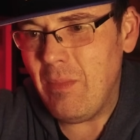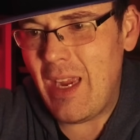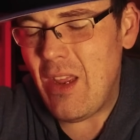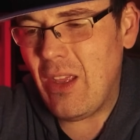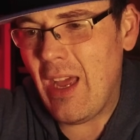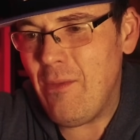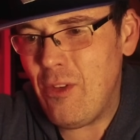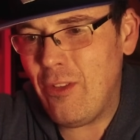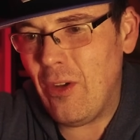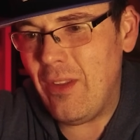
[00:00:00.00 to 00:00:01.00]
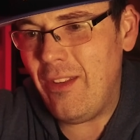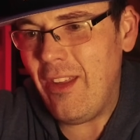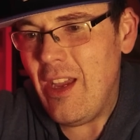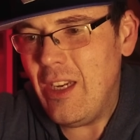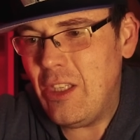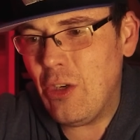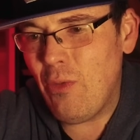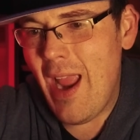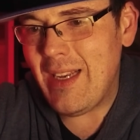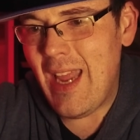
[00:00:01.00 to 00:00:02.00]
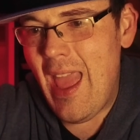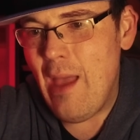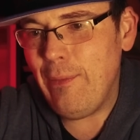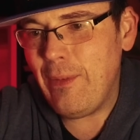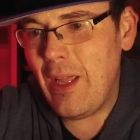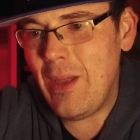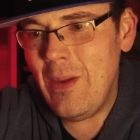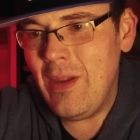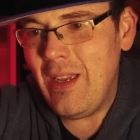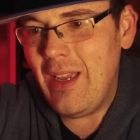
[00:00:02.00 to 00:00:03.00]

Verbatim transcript: Like you kind of just got this direct airflow